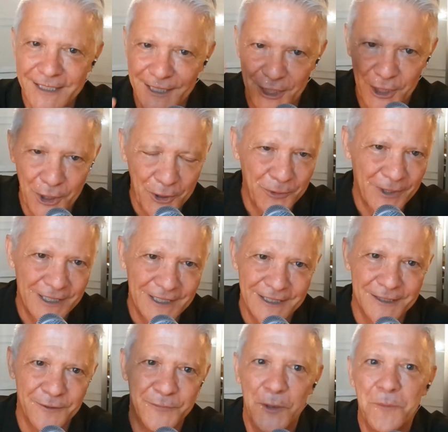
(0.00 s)

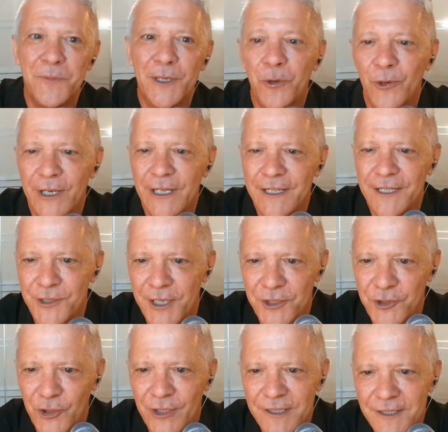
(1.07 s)
the
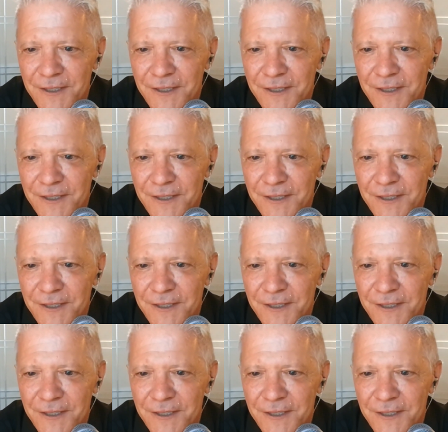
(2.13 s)
organization?